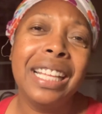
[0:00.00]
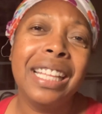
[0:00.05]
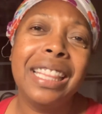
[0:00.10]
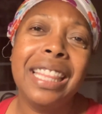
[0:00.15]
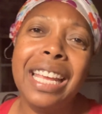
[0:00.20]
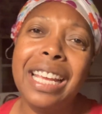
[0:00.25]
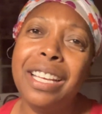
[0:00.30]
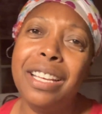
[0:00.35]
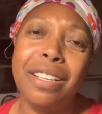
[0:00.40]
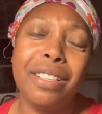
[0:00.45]

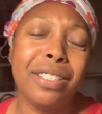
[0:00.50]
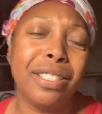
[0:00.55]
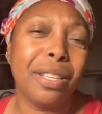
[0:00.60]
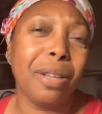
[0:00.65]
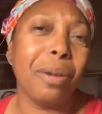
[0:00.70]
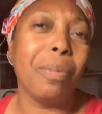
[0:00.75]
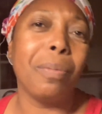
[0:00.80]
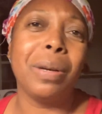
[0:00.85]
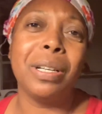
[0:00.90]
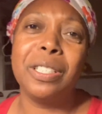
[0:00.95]
Thank you
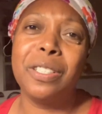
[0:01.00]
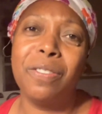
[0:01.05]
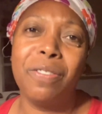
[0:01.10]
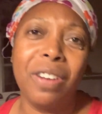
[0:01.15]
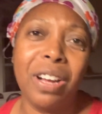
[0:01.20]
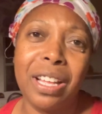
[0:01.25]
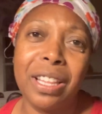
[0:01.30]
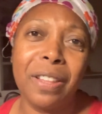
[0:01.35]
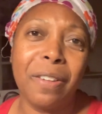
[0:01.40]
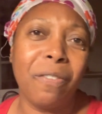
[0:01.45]
so much,
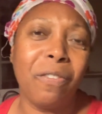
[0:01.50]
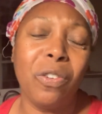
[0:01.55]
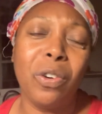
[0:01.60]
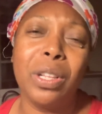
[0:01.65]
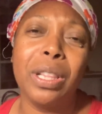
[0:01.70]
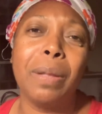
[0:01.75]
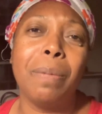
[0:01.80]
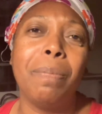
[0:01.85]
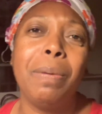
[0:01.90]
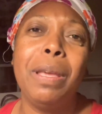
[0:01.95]
Father, for
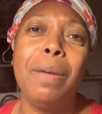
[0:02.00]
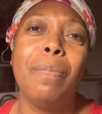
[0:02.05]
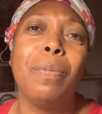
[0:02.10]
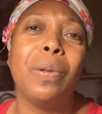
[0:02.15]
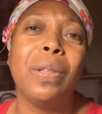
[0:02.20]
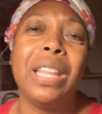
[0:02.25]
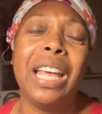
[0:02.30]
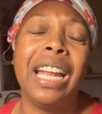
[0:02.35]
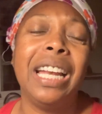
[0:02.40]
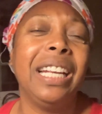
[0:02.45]
the
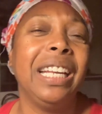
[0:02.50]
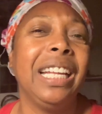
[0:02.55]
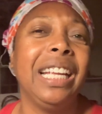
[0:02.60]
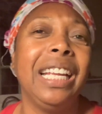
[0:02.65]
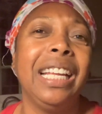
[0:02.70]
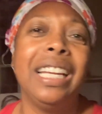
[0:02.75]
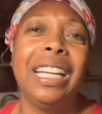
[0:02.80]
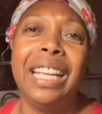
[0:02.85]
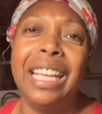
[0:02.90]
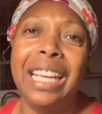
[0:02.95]
people that
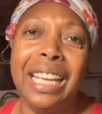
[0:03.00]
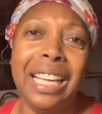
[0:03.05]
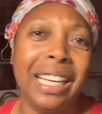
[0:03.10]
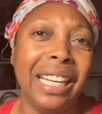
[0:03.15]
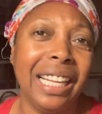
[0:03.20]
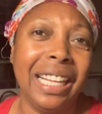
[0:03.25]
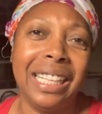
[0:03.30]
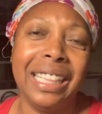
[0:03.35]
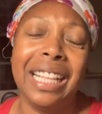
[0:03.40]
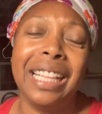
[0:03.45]
need
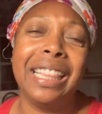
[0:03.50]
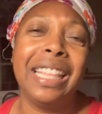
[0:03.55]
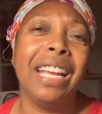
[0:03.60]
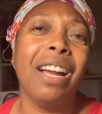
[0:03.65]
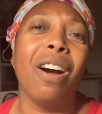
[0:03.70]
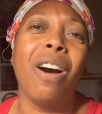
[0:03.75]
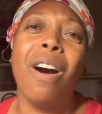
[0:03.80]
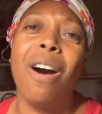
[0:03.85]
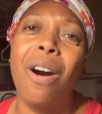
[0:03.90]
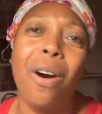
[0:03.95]
healing, that they
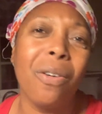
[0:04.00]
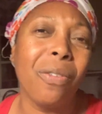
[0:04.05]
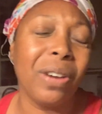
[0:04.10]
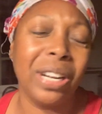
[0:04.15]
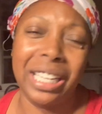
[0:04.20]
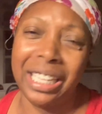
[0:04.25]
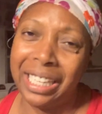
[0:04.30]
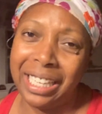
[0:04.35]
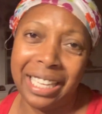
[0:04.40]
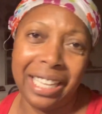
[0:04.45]
are
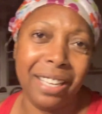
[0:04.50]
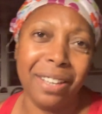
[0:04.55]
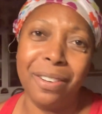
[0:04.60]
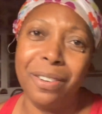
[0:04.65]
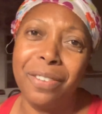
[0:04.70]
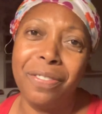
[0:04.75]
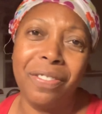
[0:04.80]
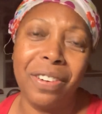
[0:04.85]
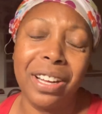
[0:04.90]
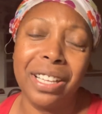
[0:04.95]
already
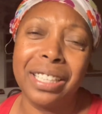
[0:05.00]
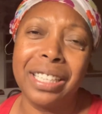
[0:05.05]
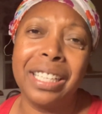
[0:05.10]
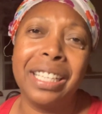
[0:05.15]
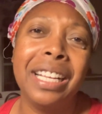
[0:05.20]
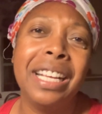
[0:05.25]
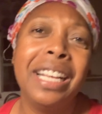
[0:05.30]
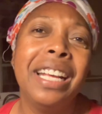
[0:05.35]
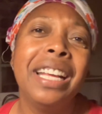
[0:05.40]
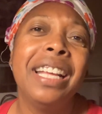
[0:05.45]
healed, Father.
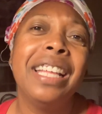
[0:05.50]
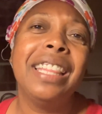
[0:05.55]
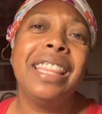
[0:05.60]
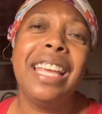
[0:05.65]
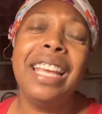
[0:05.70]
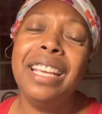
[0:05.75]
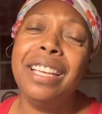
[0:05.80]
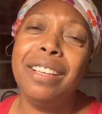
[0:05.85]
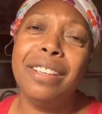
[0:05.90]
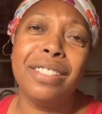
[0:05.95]

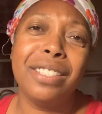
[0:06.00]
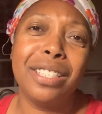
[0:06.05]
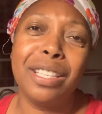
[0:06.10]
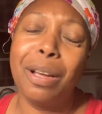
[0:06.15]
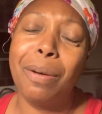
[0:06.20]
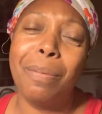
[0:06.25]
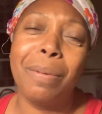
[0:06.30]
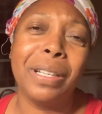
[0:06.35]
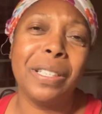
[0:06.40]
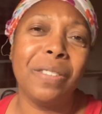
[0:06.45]
Thank you
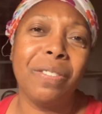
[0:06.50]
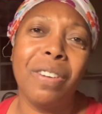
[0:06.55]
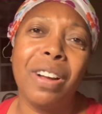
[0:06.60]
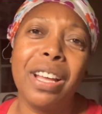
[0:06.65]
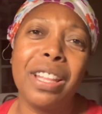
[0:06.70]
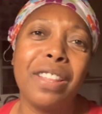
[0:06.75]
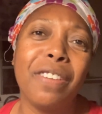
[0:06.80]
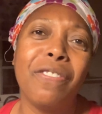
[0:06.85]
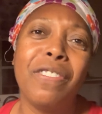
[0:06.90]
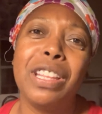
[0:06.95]
so much,
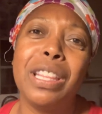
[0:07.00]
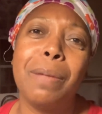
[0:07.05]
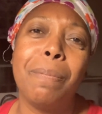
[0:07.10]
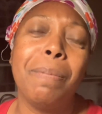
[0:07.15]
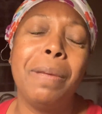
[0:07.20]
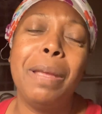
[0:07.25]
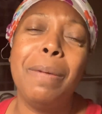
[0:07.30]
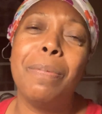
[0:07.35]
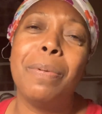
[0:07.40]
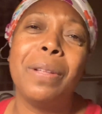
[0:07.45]
Father, for the
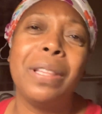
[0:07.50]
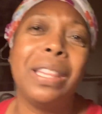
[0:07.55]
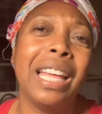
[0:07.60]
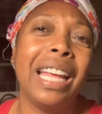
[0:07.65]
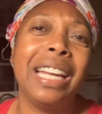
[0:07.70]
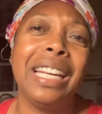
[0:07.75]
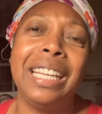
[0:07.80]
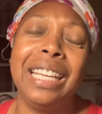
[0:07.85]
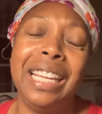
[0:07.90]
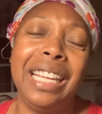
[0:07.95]
people
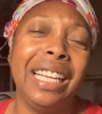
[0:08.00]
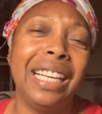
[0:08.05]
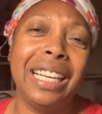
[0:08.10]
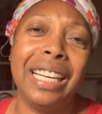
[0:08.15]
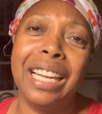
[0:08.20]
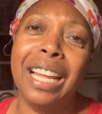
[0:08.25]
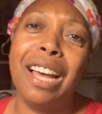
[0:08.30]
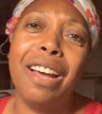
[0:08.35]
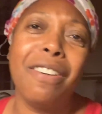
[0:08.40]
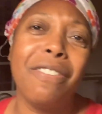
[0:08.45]
that need
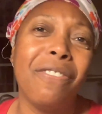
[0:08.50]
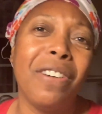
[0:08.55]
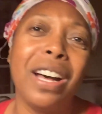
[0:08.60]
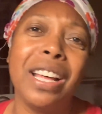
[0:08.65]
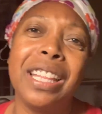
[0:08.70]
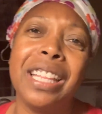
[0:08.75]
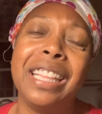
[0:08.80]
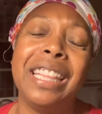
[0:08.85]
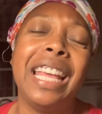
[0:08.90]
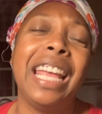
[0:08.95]
love,
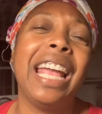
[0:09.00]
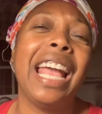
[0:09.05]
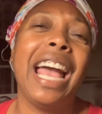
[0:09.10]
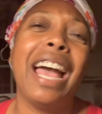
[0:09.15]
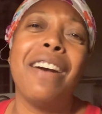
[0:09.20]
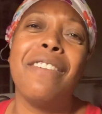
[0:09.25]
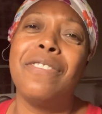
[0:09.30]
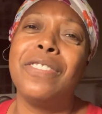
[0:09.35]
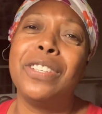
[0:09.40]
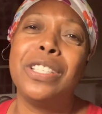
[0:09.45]
Father. They
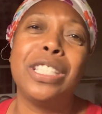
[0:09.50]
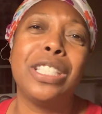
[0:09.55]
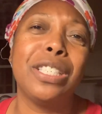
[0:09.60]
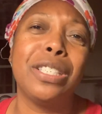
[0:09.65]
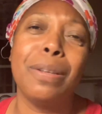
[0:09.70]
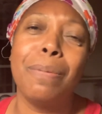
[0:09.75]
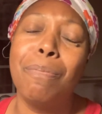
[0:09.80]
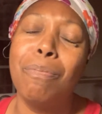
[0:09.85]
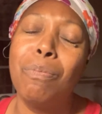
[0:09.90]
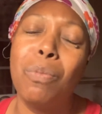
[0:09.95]
have
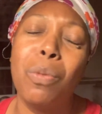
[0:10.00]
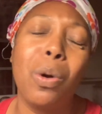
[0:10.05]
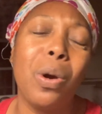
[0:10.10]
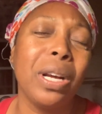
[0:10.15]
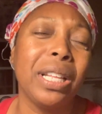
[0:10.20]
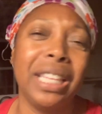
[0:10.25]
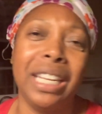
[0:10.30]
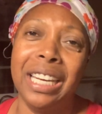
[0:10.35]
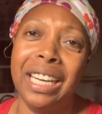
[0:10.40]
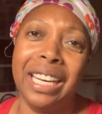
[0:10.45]

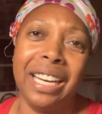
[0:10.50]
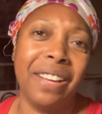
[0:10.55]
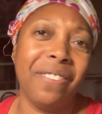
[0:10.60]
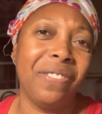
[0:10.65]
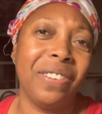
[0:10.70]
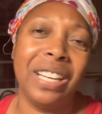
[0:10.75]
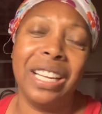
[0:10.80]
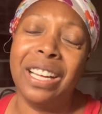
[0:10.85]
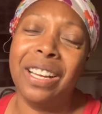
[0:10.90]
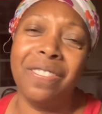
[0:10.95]
more than enough
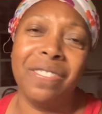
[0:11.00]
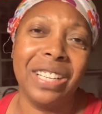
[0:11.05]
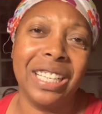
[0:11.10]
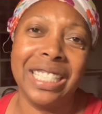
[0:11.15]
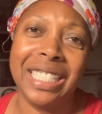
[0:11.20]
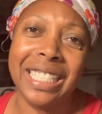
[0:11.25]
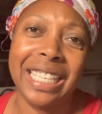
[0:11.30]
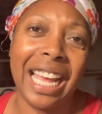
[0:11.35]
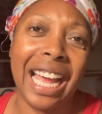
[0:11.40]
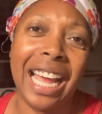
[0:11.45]
love
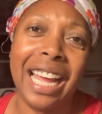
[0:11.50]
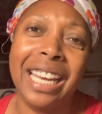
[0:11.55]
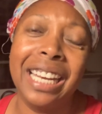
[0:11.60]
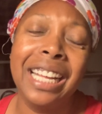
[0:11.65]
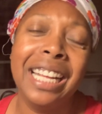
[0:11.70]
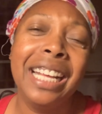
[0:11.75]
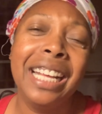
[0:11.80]
inside.